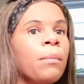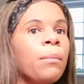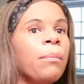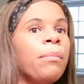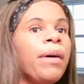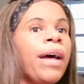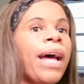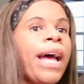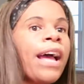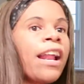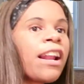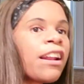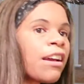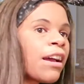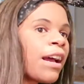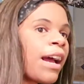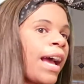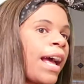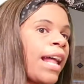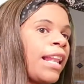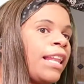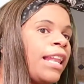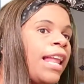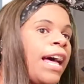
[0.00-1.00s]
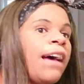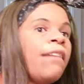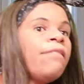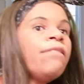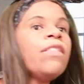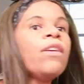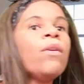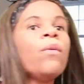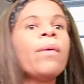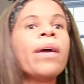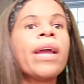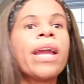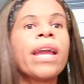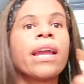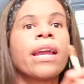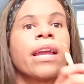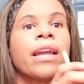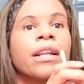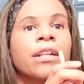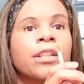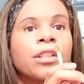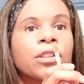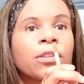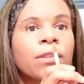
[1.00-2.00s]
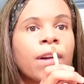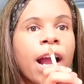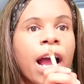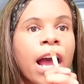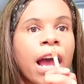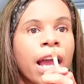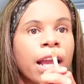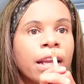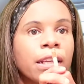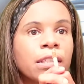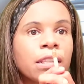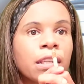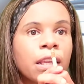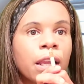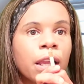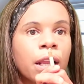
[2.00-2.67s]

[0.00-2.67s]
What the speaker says: but I love the way it dries,